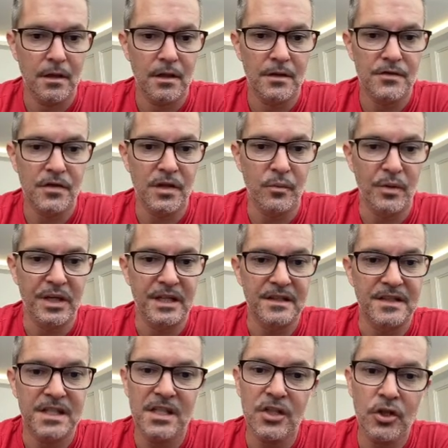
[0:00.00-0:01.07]
So then we
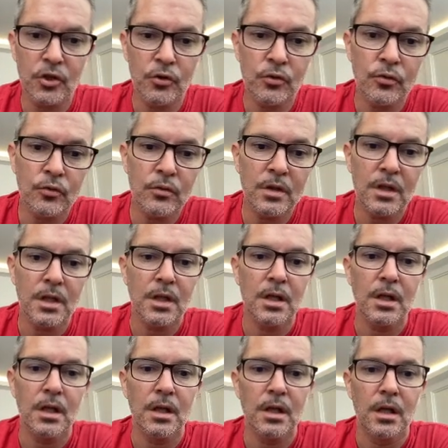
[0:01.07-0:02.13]
continue
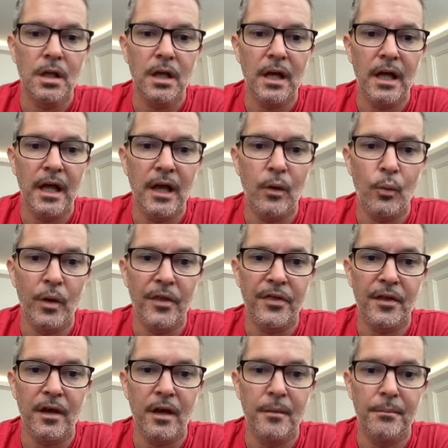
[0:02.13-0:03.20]
with
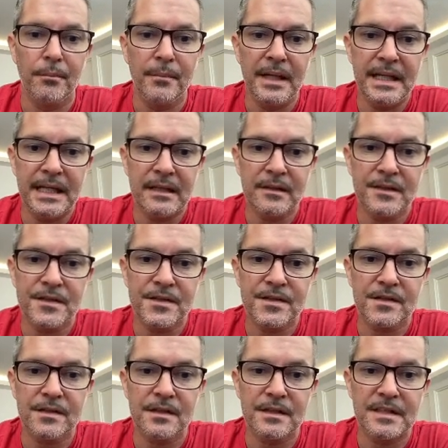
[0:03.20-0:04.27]

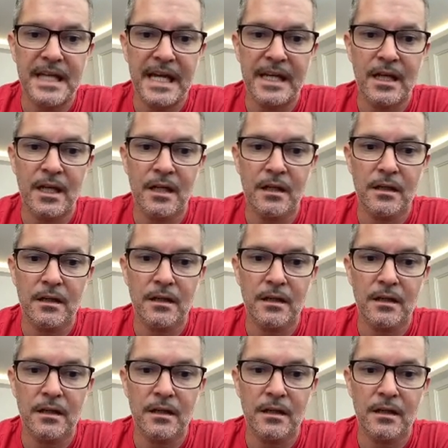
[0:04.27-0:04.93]
meaningless data